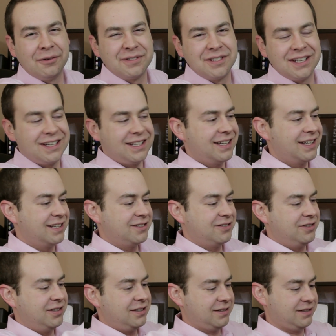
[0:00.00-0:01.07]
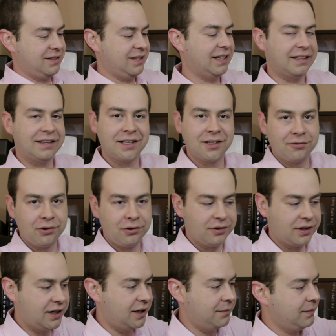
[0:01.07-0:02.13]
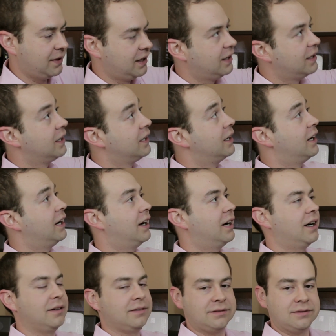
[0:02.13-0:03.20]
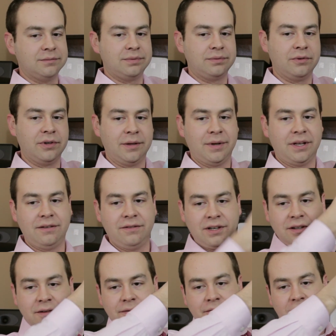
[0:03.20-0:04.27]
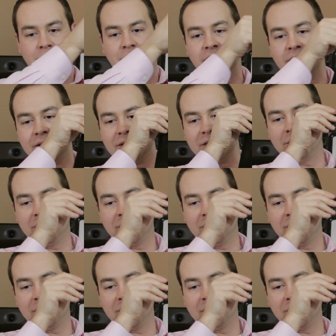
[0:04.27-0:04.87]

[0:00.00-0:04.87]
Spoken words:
else are you going to get it to you? Not like they can roll it up. Boy, am I even in the frame here?